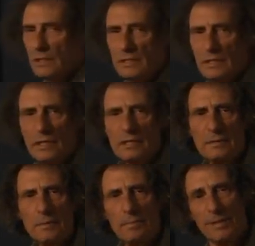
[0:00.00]
will
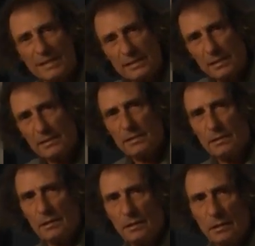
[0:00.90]
discuss
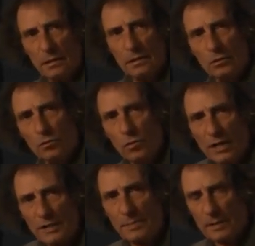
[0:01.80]
plasticity in
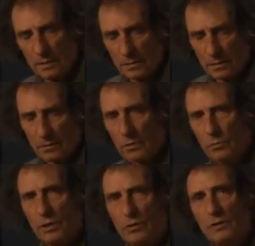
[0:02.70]
two aspects,
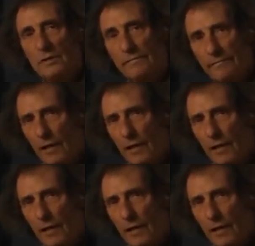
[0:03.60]
what we call the